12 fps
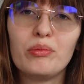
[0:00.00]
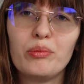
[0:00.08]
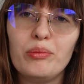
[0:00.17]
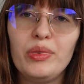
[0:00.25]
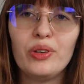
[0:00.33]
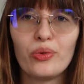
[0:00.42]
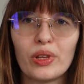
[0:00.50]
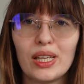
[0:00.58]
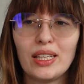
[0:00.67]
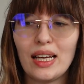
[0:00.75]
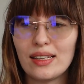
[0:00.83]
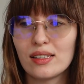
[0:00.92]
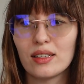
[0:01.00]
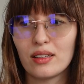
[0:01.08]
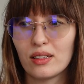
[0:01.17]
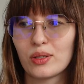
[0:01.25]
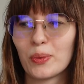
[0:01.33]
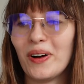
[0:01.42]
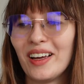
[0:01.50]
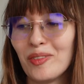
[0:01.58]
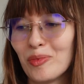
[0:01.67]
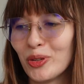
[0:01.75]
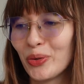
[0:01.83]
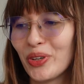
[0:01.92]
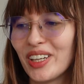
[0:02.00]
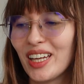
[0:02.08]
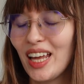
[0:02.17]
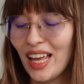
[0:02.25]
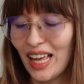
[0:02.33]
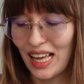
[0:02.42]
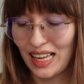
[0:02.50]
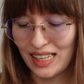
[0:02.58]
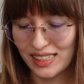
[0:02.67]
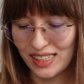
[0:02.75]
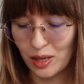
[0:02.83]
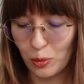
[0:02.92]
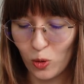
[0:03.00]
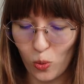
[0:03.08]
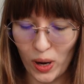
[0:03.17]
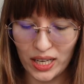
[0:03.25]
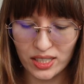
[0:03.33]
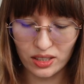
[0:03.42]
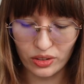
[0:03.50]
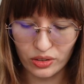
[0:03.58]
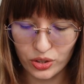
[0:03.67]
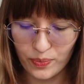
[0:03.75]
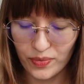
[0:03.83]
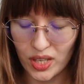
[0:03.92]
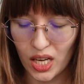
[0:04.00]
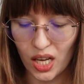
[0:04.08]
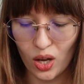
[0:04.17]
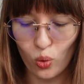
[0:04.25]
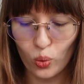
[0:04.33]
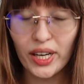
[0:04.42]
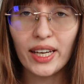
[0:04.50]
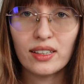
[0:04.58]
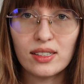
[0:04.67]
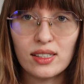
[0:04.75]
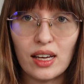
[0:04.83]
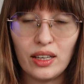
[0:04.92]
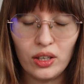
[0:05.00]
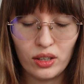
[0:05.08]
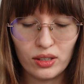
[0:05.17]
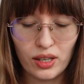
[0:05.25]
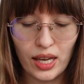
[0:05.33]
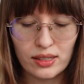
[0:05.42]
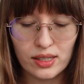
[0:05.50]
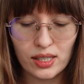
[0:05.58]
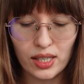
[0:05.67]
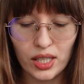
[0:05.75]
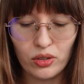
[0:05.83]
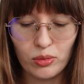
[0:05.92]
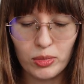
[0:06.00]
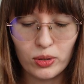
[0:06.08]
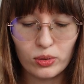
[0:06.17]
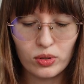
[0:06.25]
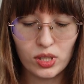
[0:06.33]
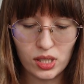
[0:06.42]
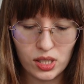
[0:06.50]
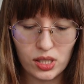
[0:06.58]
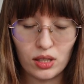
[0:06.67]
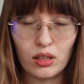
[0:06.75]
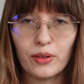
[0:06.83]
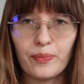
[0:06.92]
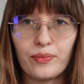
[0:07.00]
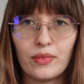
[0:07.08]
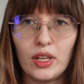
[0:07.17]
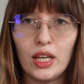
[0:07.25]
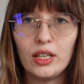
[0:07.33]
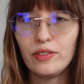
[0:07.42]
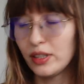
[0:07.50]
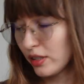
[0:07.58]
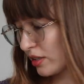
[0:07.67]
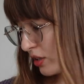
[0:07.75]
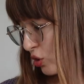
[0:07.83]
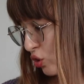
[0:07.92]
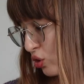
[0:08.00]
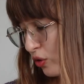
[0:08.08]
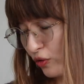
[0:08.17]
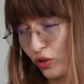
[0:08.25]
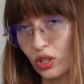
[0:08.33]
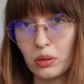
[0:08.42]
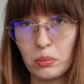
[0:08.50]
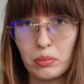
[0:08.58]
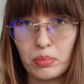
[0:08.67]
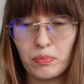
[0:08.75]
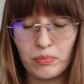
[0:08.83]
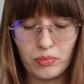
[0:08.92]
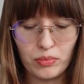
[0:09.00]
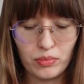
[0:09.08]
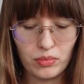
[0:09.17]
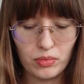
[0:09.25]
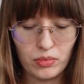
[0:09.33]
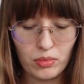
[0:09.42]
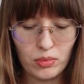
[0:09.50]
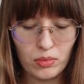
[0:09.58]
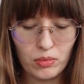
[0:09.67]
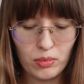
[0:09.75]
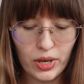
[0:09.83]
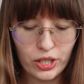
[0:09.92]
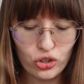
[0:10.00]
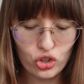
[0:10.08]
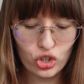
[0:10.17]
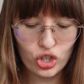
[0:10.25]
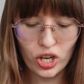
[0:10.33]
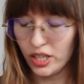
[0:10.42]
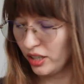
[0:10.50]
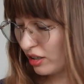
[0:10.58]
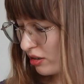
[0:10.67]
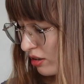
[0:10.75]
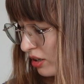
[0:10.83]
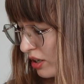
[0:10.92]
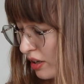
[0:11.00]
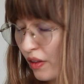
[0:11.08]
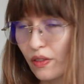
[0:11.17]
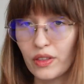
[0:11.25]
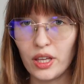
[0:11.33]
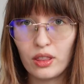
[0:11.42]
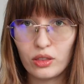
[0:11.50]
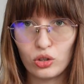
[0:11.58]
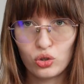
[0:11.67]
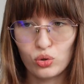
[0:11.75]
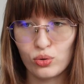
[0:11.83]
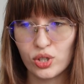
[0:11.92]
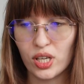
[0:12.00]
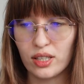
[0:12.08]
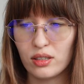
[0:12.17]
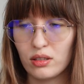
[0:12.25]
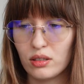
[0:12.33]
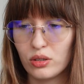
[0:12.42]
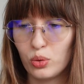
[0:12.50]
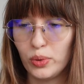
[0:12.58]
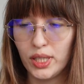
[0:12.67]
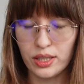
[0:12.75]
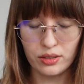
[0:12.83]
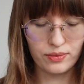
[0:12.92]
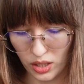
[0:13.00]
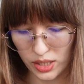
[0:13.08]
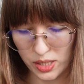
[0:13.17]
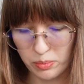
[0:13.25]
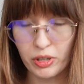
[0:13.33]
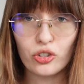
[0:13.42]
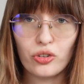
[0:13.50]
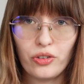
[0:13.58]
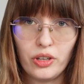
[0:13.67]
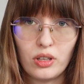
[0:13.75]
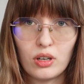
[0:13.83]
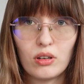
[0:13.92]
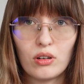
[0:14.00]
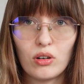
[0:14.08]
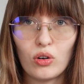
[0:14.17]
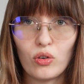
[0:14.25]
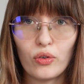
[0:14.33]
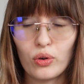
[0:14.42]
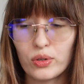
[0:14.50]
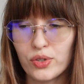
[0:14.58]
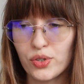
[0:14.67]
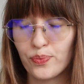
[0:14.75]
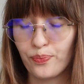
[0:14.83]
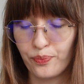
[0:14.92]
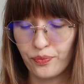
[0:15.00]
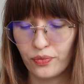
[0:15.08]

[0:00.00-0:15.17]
me really nicely, that's why I'm looking at them quite a lot. What I can say about this silk, it feels softer, much shinier than Tussah Tweed. It is much thinner, of course,